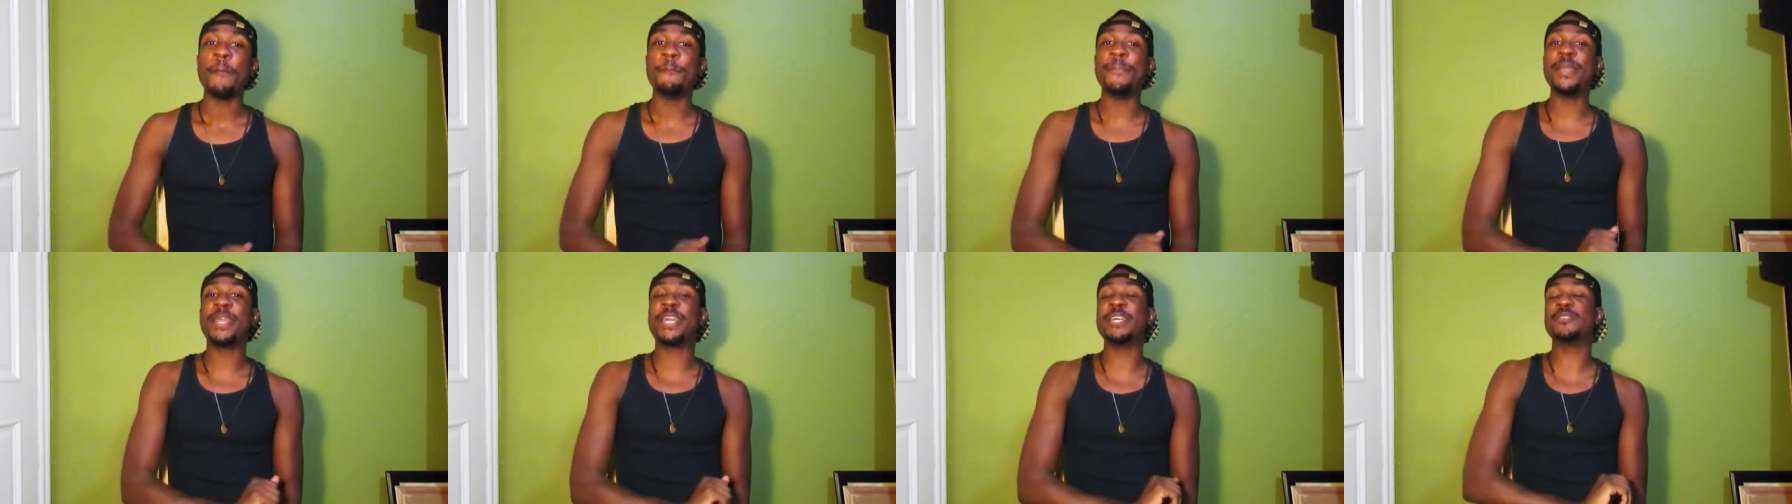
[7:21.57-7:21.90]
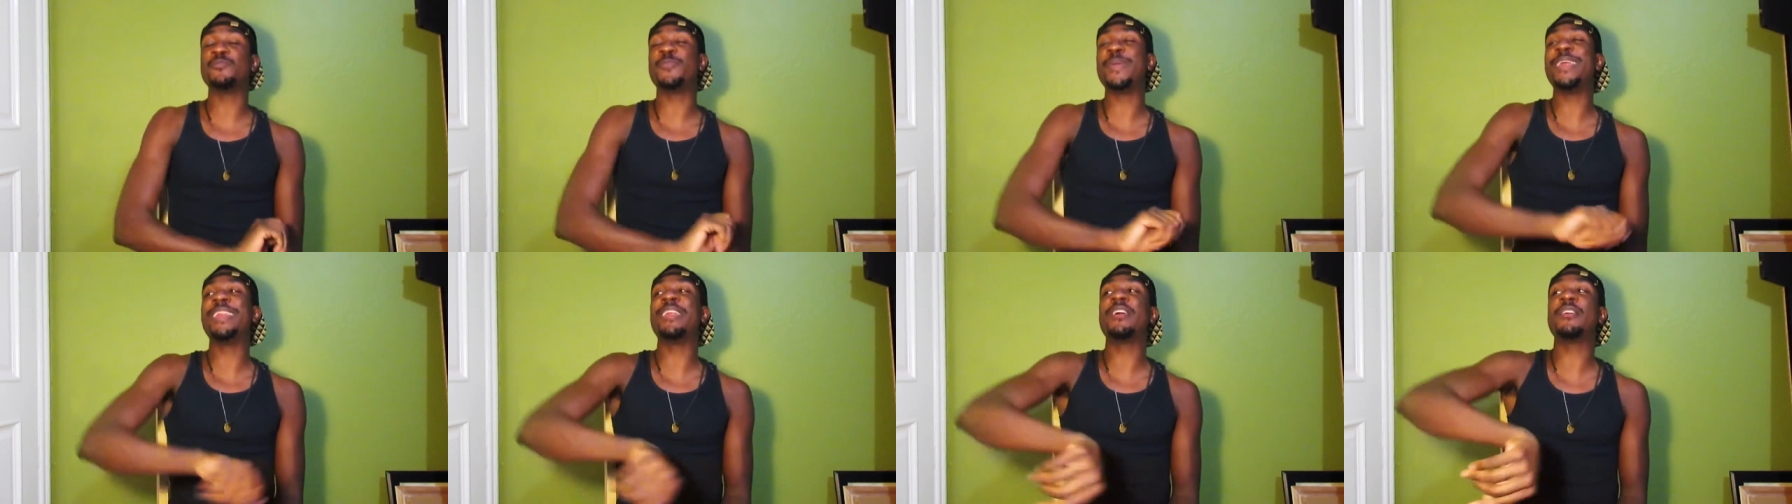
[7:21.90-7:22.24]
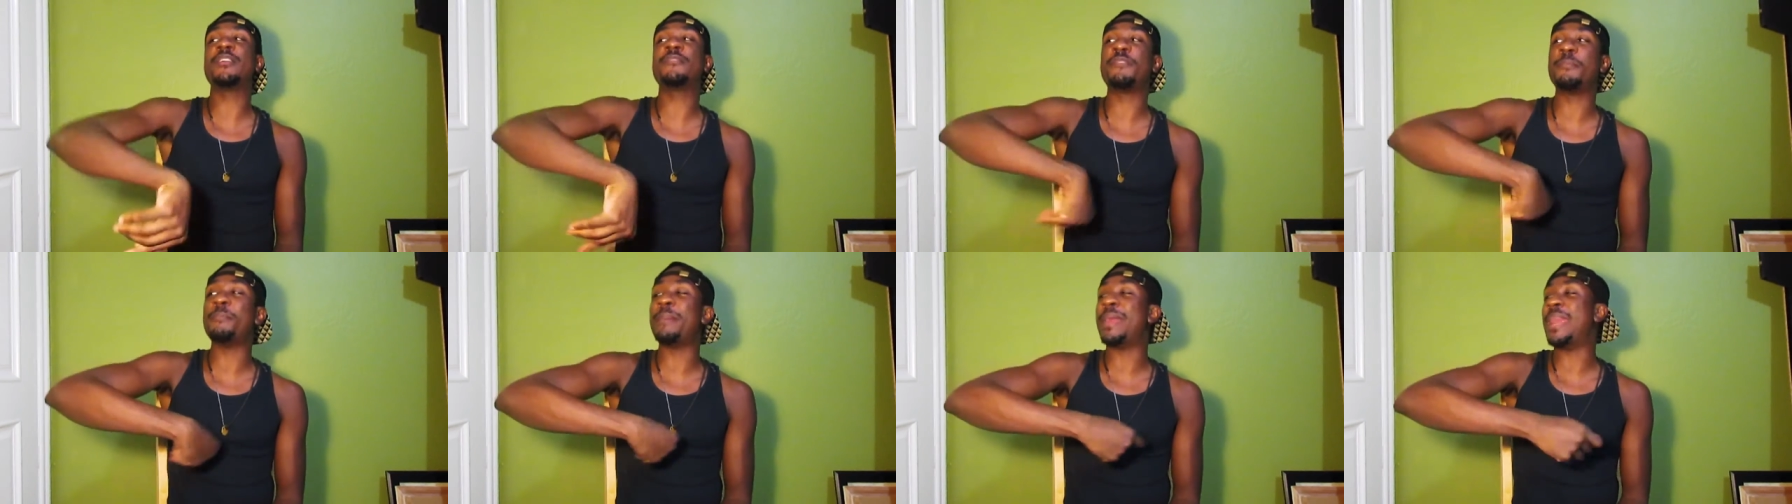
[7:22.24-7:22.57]
Because we
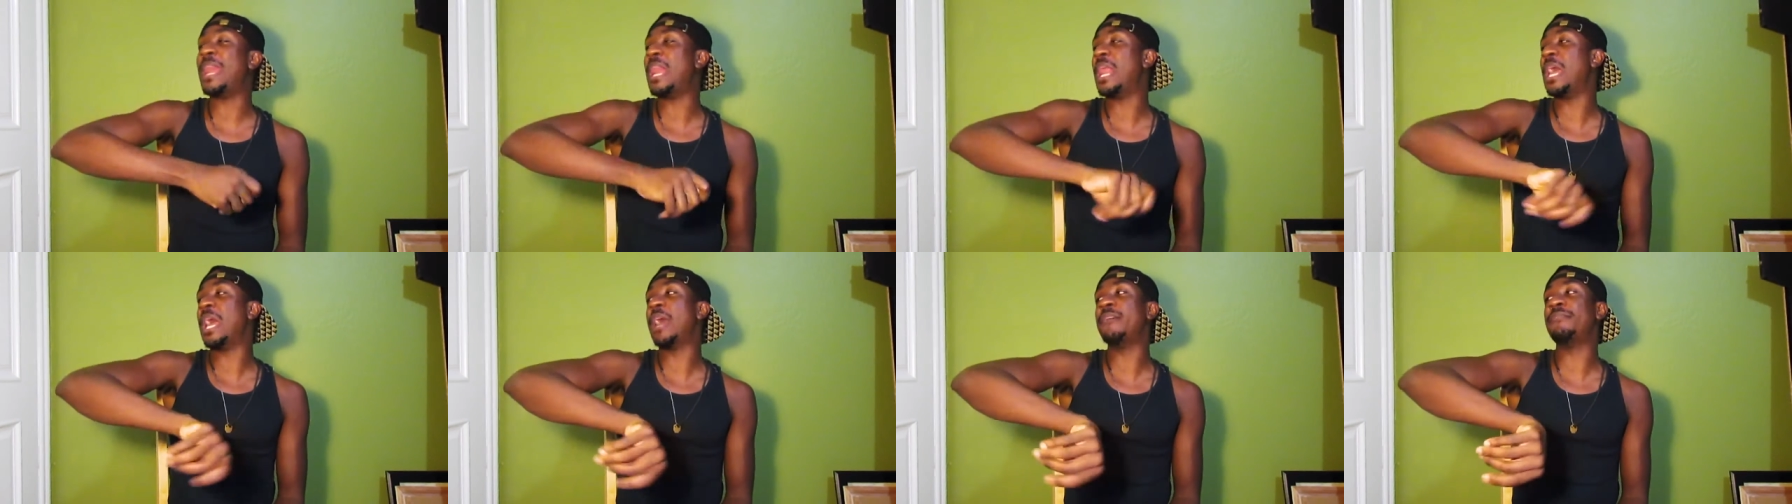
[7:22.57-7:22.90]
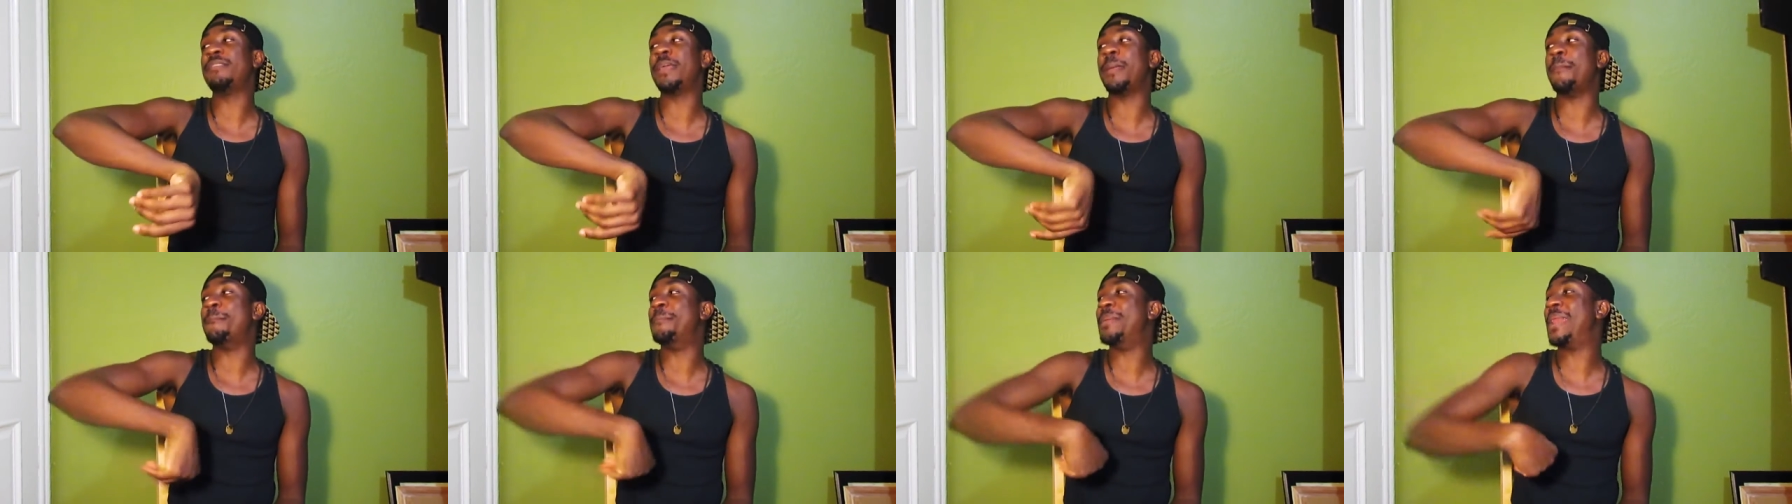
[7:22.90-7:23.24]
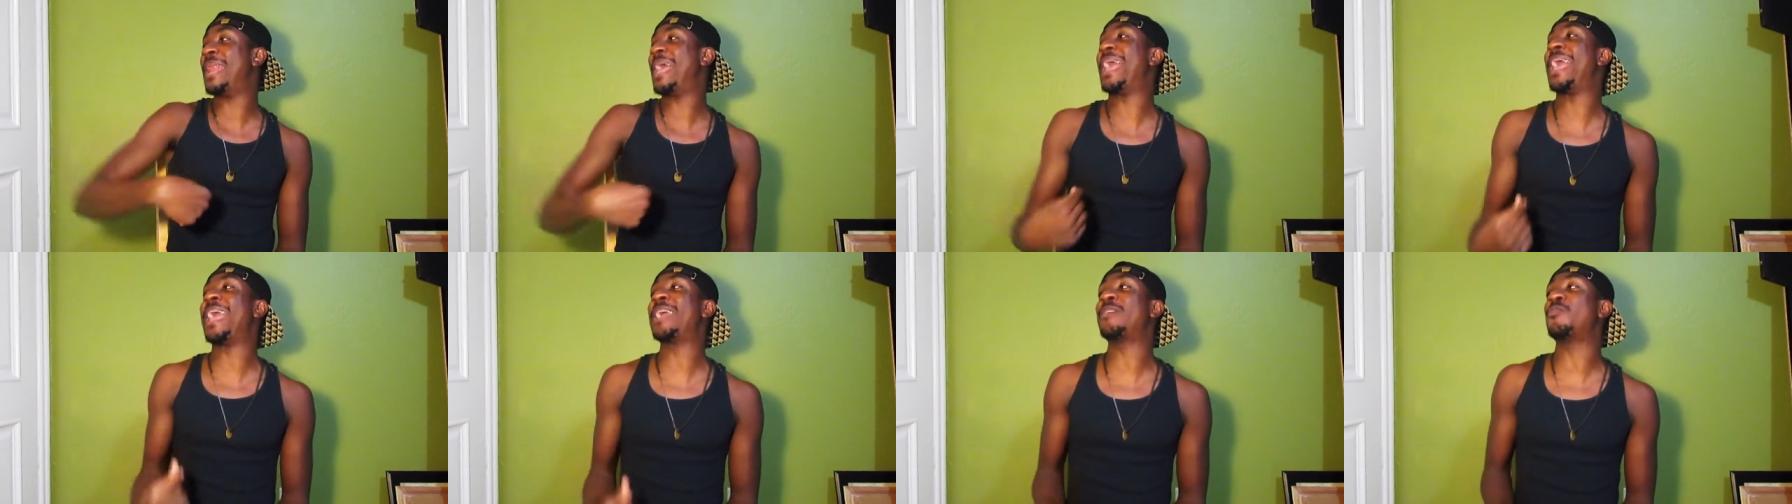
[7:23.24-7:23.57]
learned it from a lovely
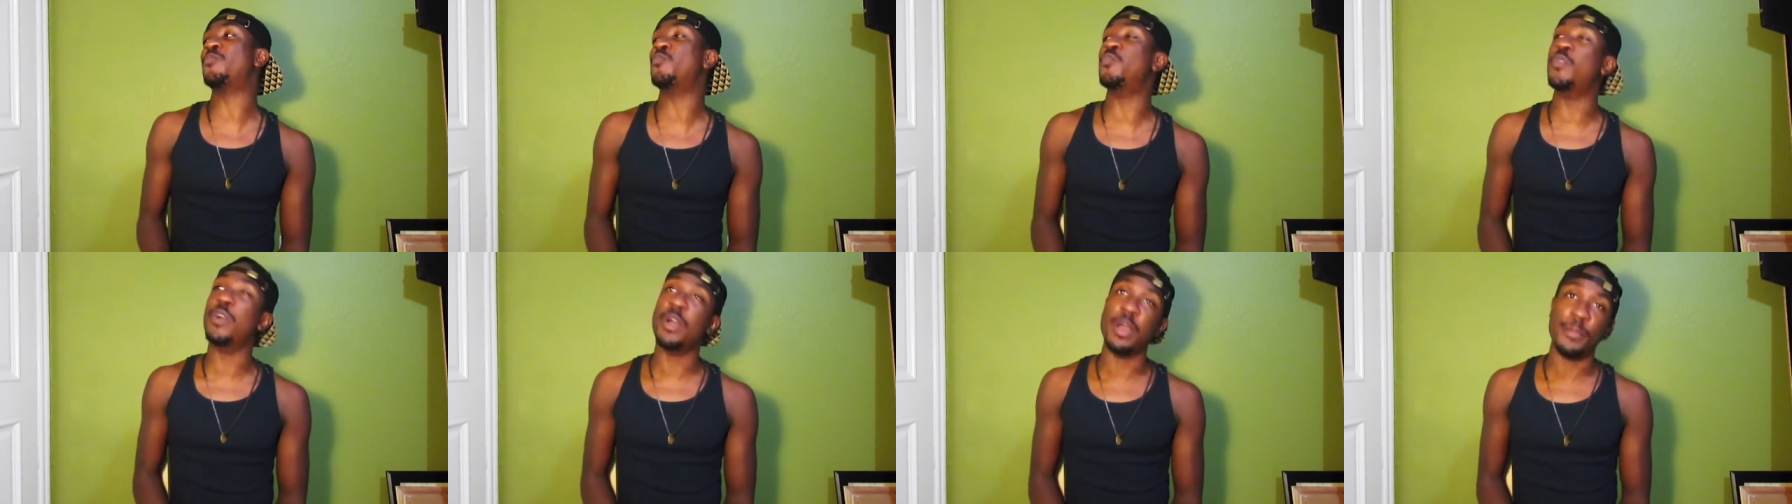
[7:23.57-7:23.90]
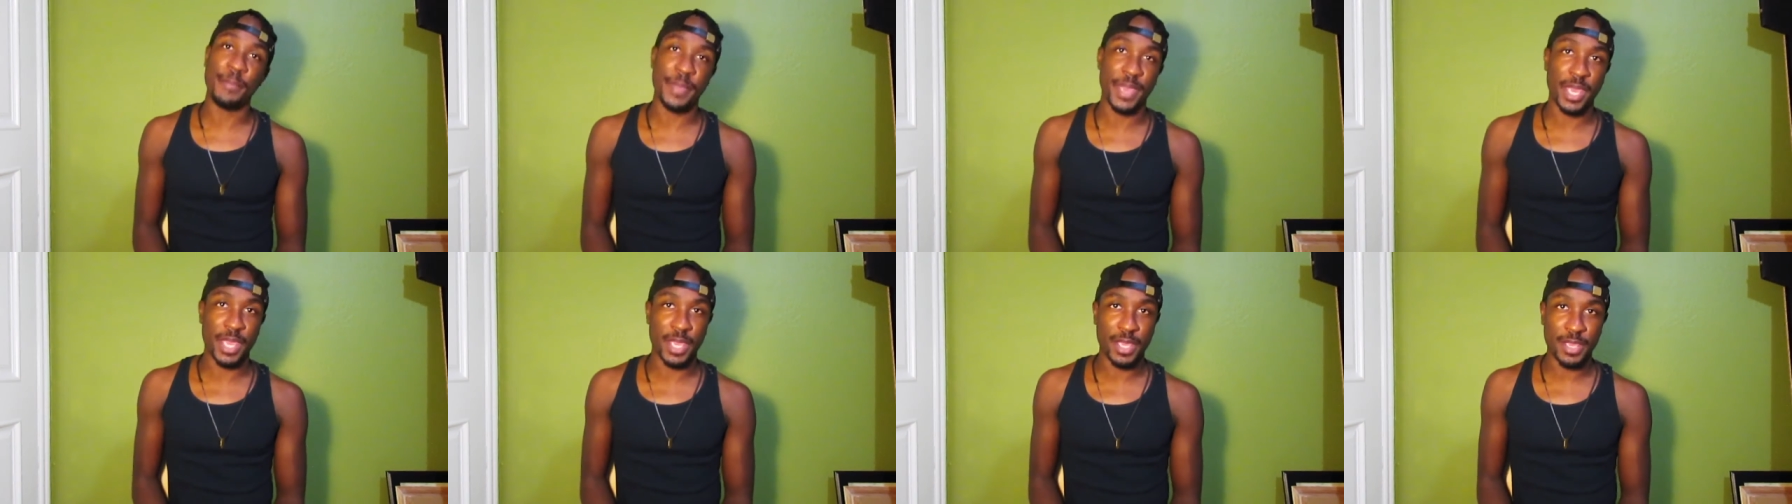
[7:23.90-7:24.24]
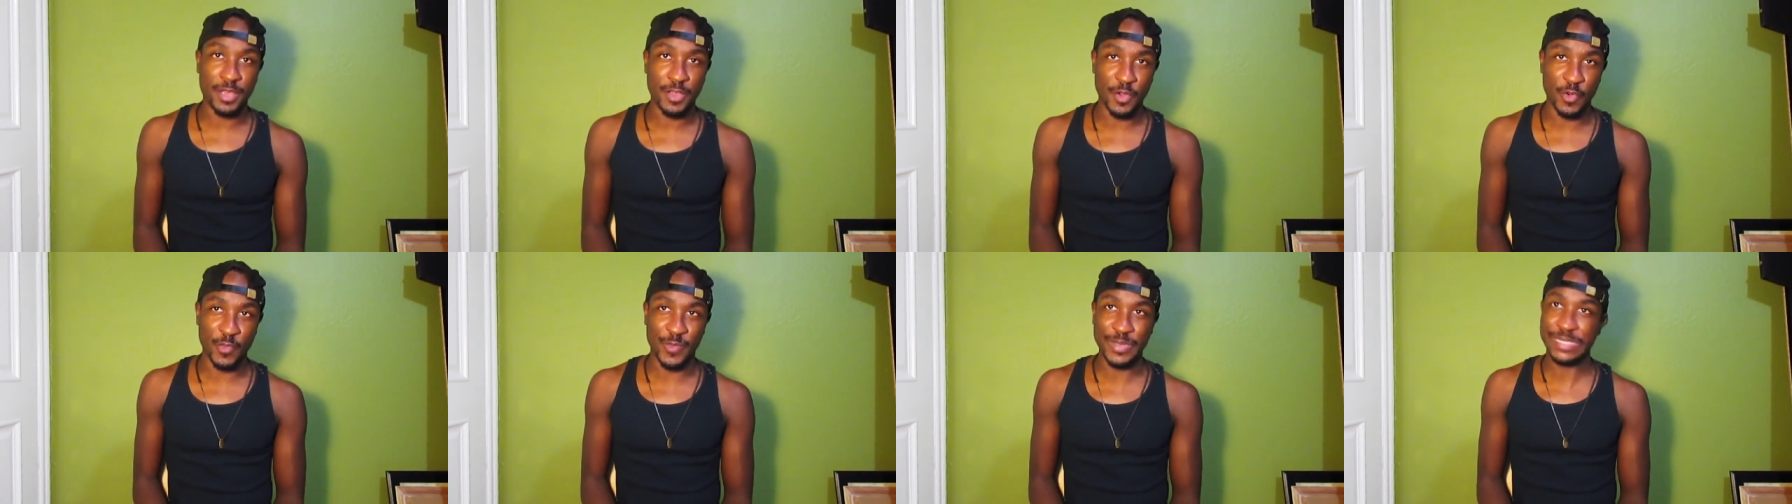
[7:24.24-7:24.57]
black woman
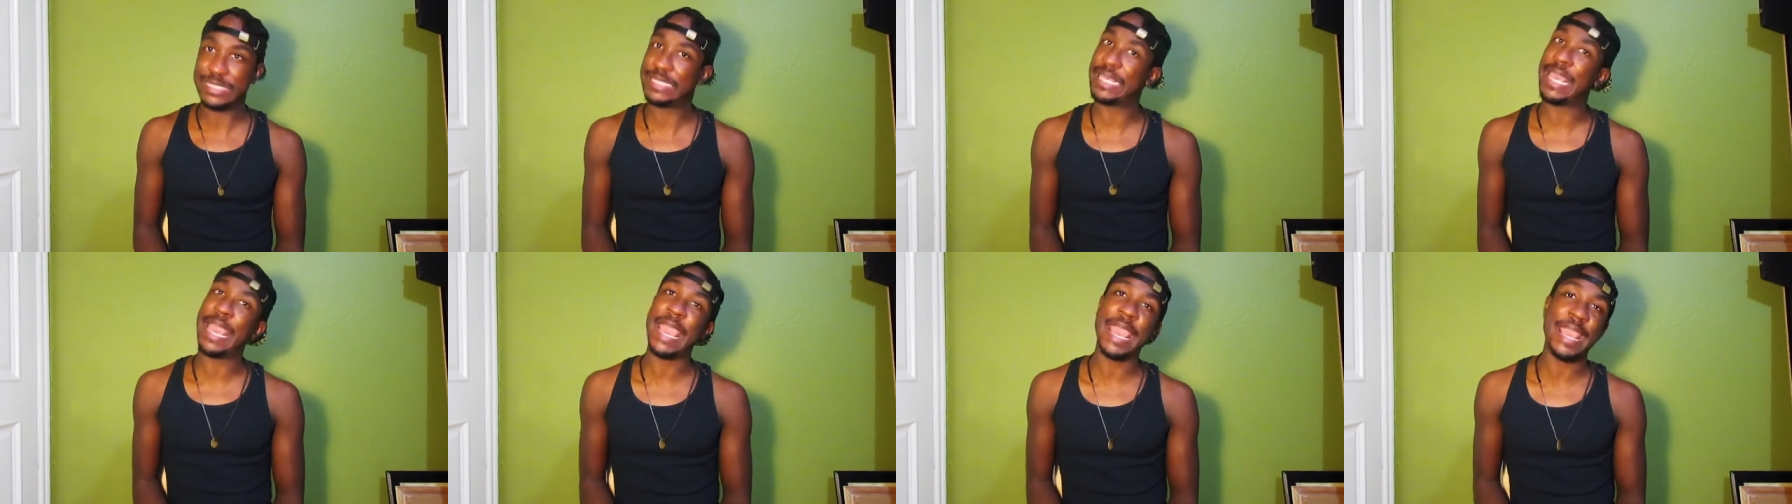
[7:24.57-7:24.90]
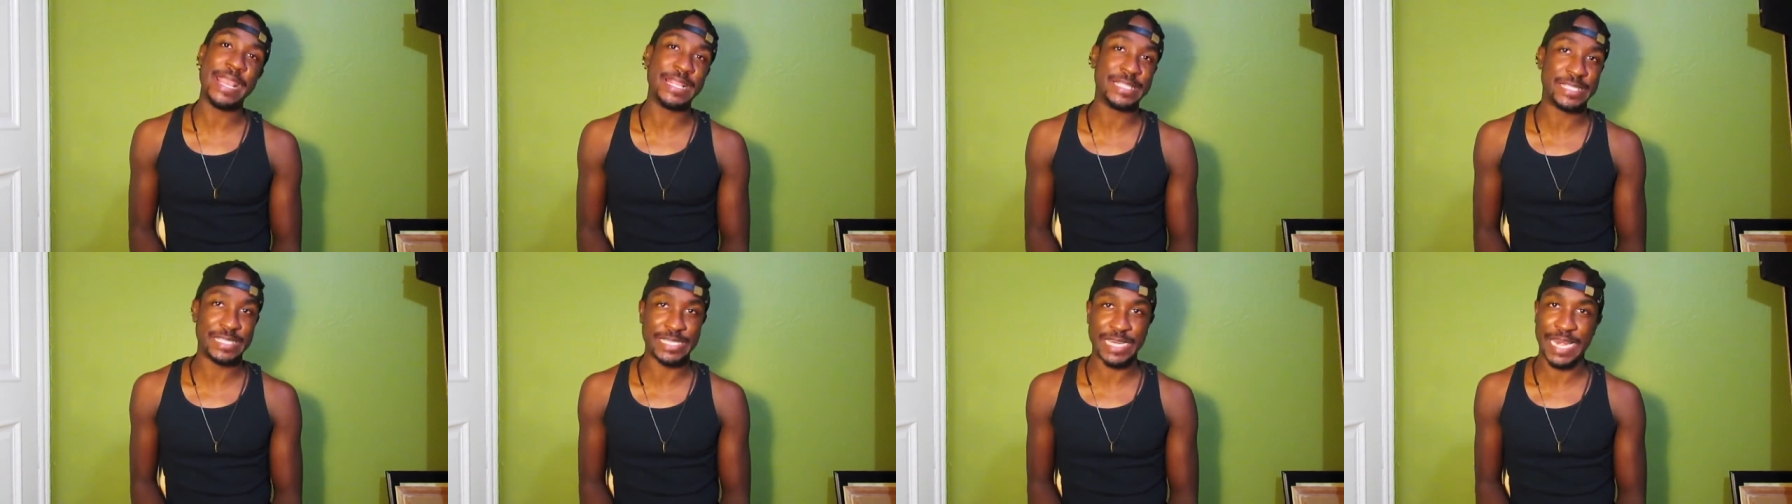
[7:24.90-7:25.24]
who was Kate's